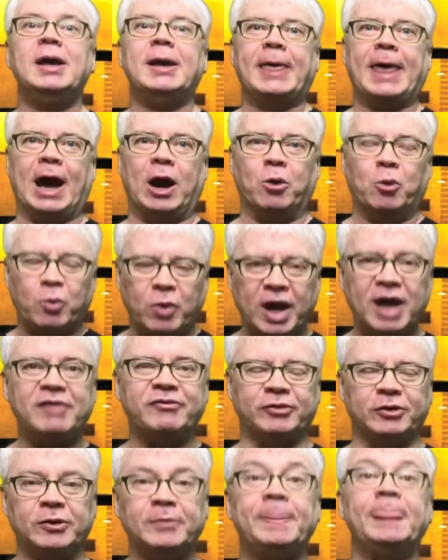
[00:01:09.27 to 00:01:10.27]

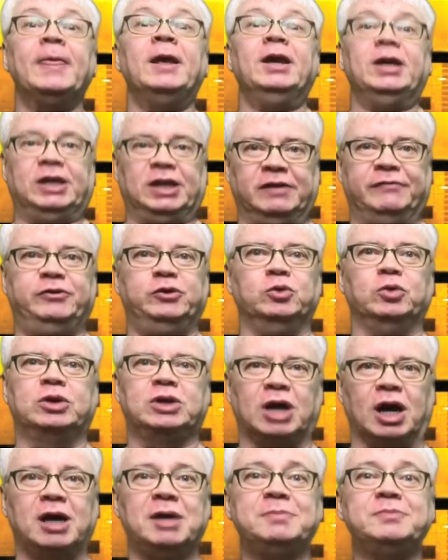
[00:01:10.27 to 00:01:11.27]
However, if you
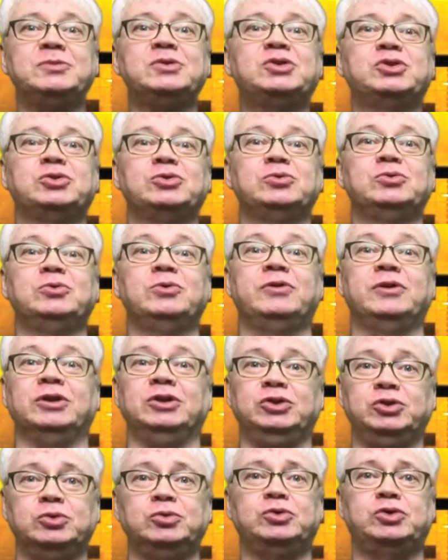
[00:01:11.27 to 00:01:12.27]
come to the
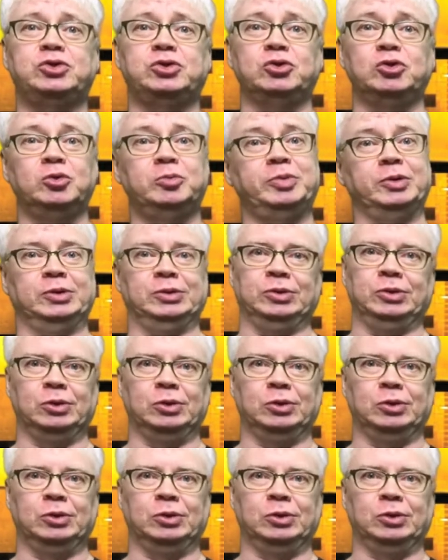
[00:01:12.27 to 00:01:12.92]
YouTube